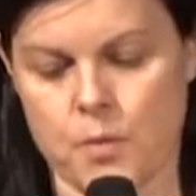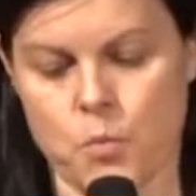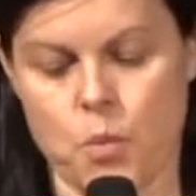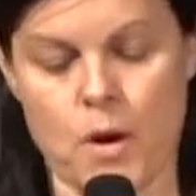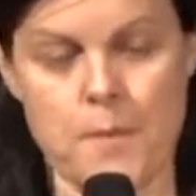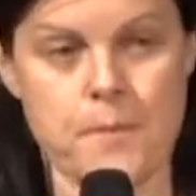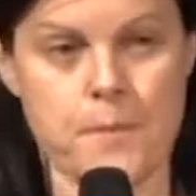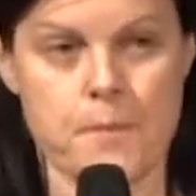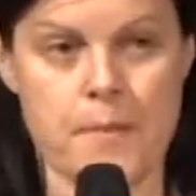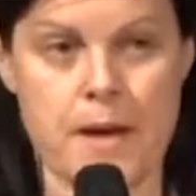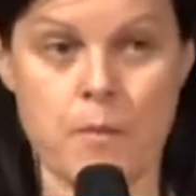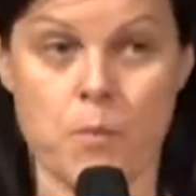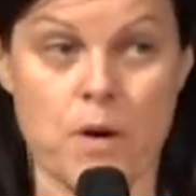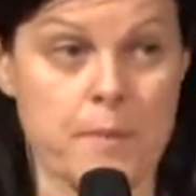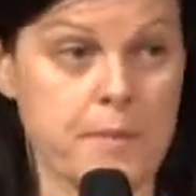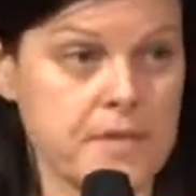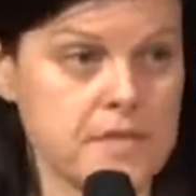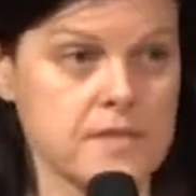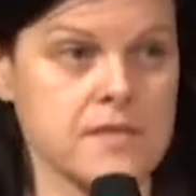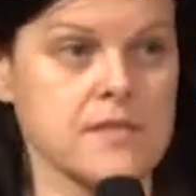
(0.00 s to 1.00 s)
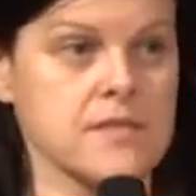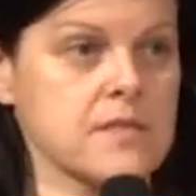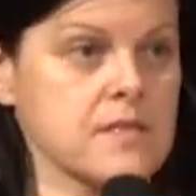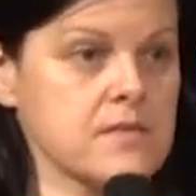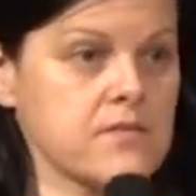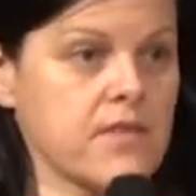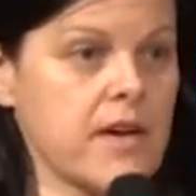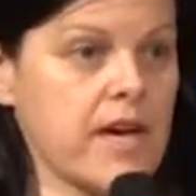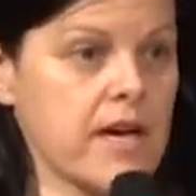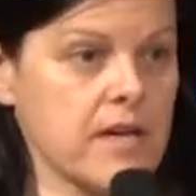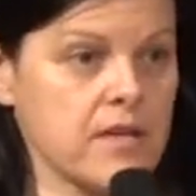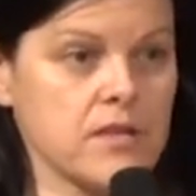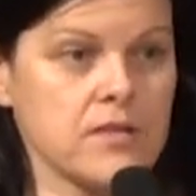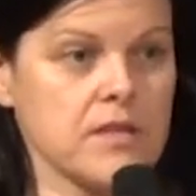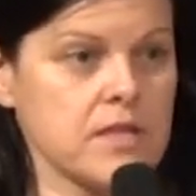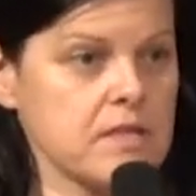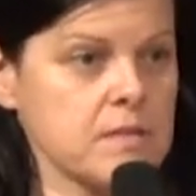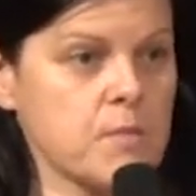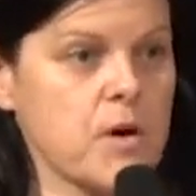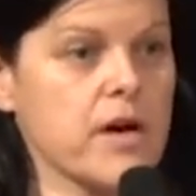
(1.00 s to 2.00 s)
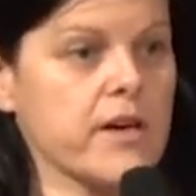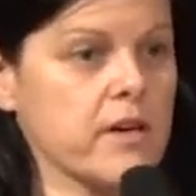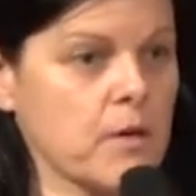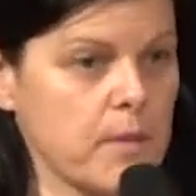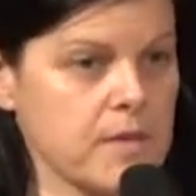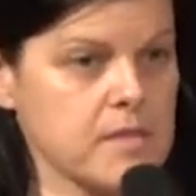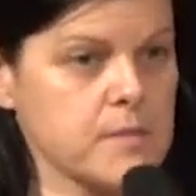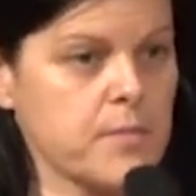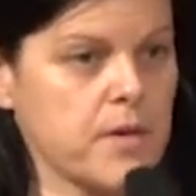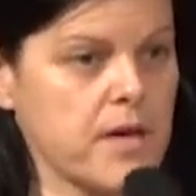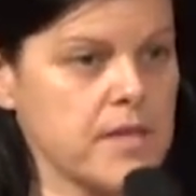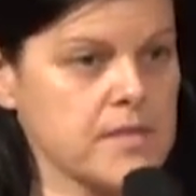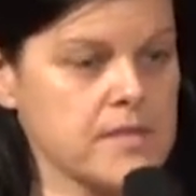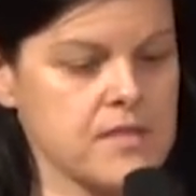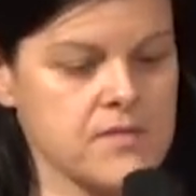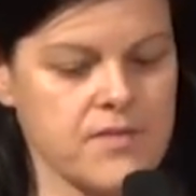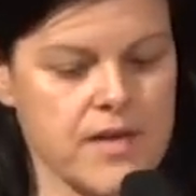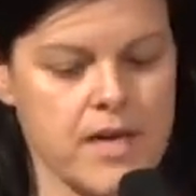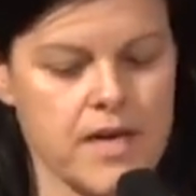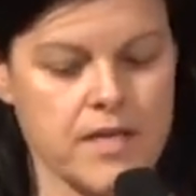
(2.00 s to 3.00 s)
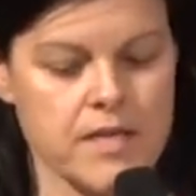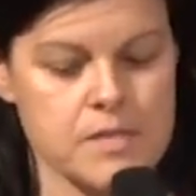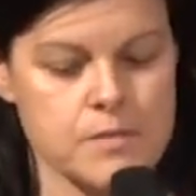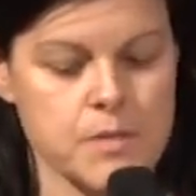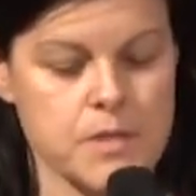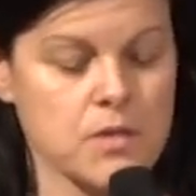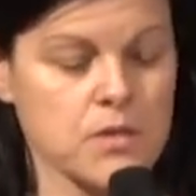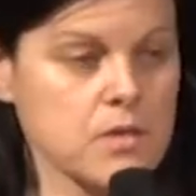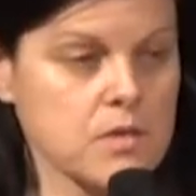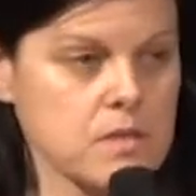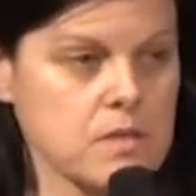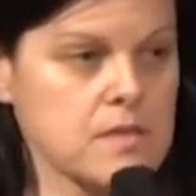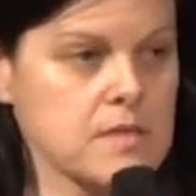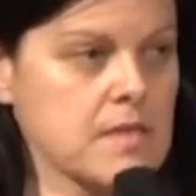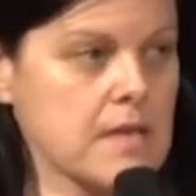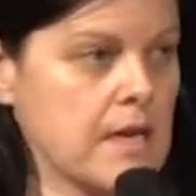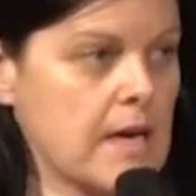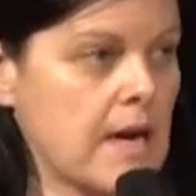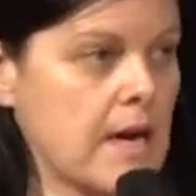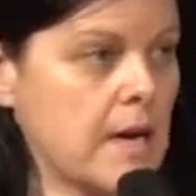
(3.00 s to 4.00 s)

why businesses fail, these micro-enterprises fail, is because